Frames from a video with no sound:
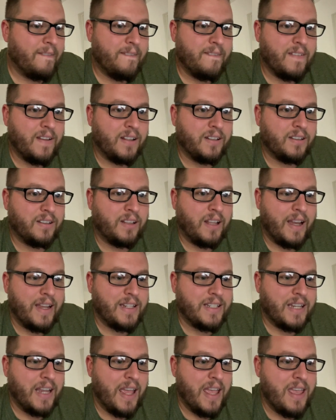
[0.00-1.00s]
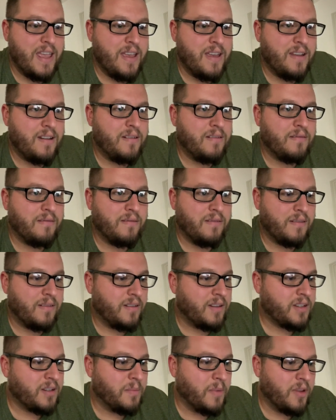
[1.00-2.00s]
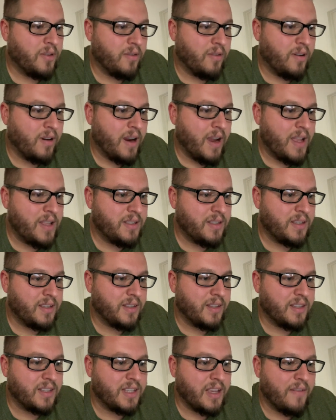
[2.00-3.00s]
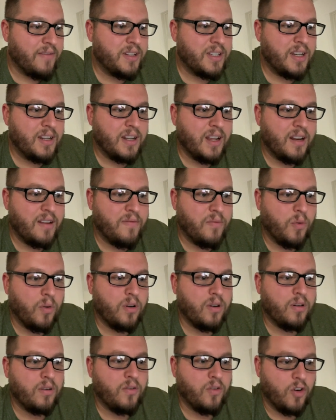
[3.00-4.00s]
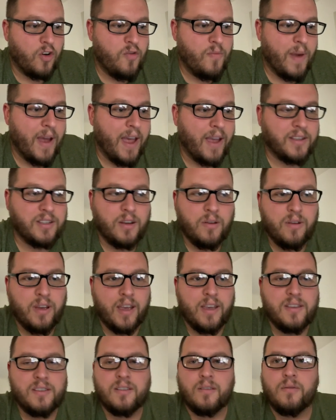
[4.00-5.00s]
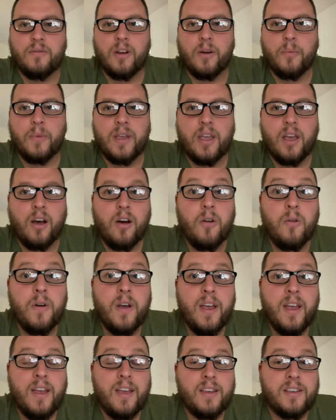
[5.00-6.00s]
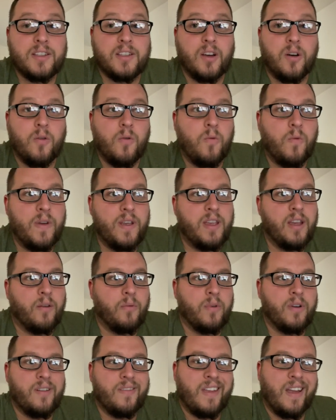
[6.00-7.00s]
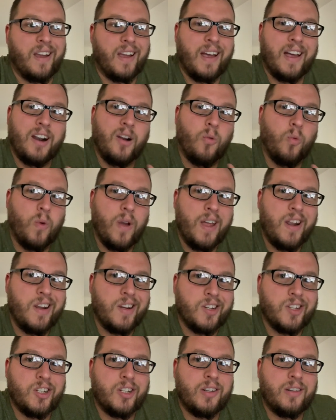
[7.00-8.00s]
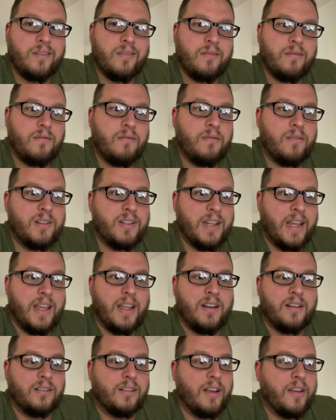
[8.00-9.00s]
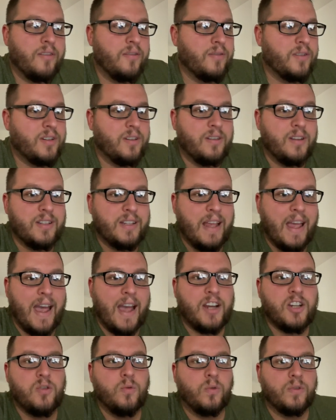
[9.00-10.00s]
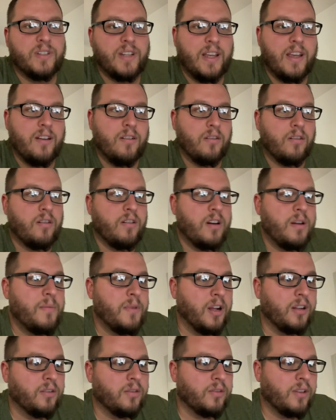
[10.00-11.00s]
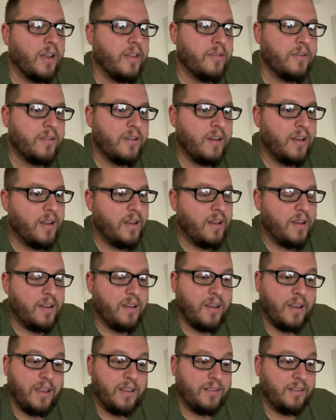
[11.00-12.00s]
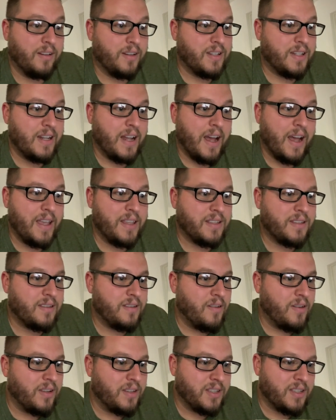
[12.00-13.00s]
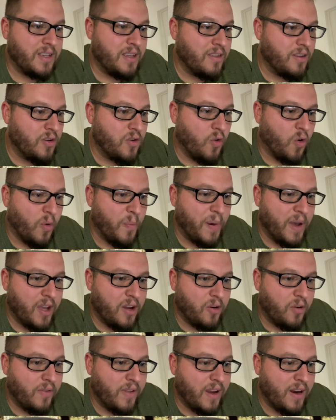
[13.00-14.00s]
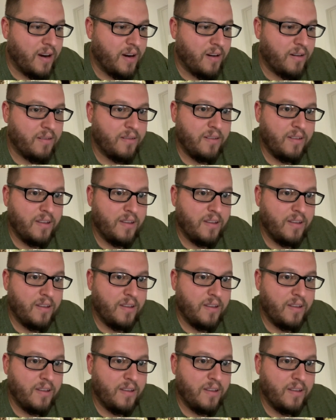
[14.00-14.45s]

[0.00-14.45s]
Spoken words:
light tan, some other grades. This is the 1794 Crew Max. Okay, so there we go. So we get rid of that kind of reddish tanned leather to this actual tan or cream color leather. It looks nice. You can see the door panel there.